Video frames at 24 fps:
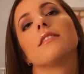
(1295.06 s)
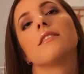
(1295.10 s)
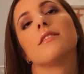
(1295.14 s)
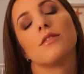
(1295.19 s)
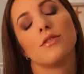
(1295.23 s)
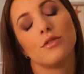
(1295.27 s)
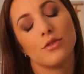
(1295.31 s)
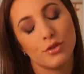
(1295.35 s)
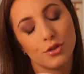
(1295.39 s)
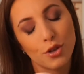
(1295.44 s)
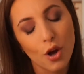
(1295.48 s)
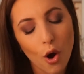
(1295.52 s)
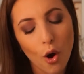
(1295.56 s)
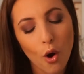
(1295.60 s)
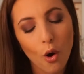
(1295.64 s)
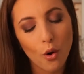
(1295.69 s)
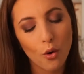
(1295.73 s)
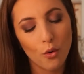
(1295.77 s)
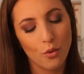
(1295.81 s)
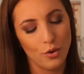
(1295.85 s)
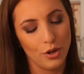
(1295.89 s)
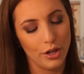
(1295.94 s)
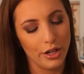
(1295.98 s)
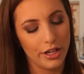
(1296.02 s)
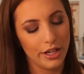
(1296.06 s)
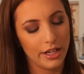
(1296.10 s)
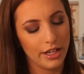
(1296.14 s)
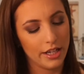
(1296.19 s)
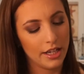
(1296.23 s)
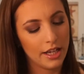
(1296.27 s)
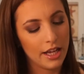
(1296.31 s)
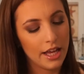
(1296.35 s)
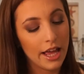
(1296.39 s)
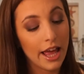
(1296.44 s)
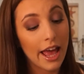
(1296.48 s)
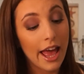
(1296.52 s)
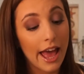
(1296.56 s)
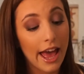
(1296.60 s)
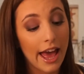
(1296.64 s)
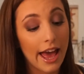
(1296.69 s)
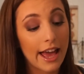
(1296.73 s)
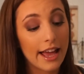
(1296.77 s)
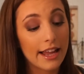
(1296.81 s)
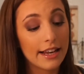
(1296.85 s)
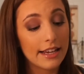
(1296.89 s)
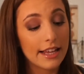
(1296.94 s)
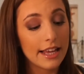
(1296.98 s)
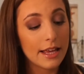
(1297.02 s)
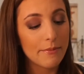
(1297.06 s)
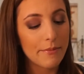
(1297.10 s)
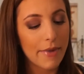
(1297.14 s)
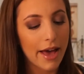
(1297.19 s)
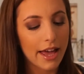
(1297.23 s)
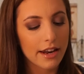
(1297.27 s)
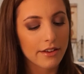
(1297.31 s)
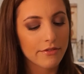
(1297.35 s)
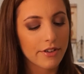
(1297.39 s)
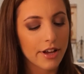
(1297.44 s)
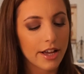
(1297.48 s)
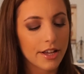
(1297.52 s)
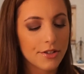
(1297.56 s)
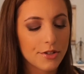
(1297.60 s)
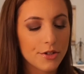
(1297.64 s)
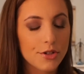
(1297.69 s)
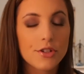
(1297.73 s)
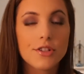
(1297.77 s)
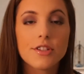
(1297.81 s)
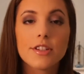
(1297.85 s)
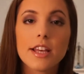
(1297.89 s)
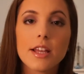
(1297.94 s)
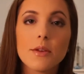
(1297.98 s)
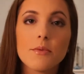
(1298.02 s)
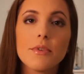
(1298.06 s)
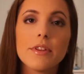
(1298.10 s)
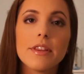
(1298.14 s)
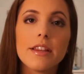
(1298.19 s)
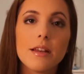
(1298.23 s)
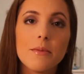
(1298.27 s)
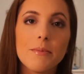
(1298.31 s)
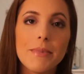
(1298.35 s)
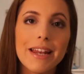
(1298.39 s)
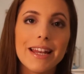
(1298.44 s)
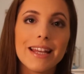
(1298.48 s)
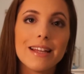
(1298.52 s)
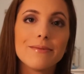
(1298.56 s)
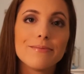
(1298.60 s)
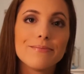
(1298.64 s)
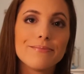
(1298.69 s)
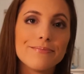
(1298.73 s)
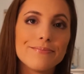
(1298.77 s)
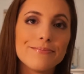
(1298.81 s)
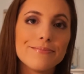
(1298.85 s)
so good, and it mattifies your skin within a minute.